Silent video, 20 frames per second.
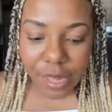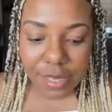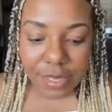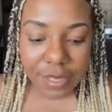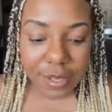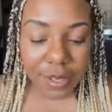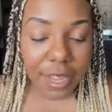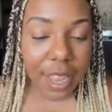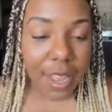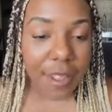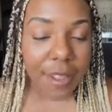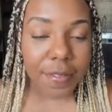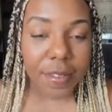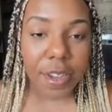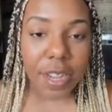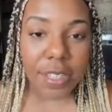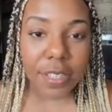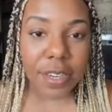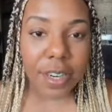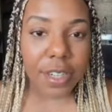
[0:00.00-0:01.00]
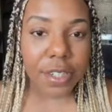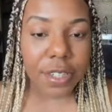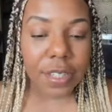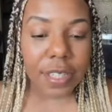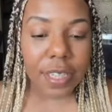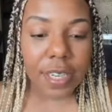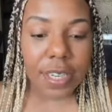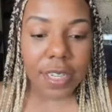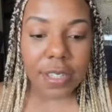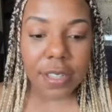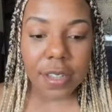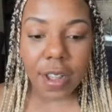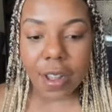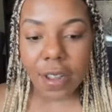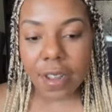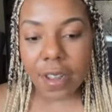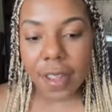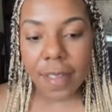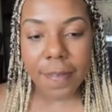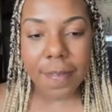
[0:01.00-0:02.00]
so yeah, if you guys are interested, it's
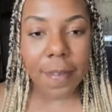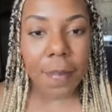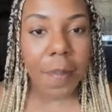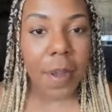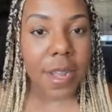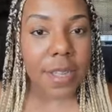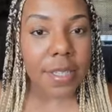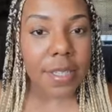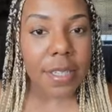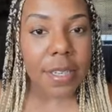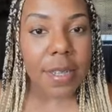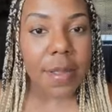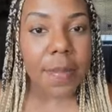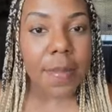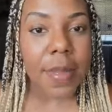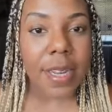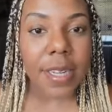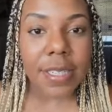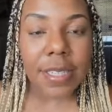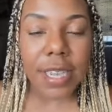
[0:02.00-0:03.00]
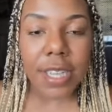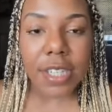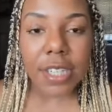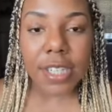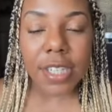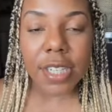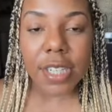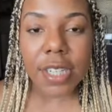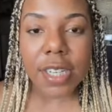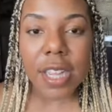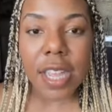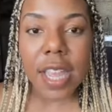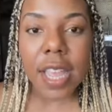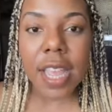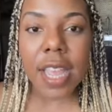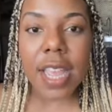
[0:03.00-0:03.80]
called a Vipassana meditation.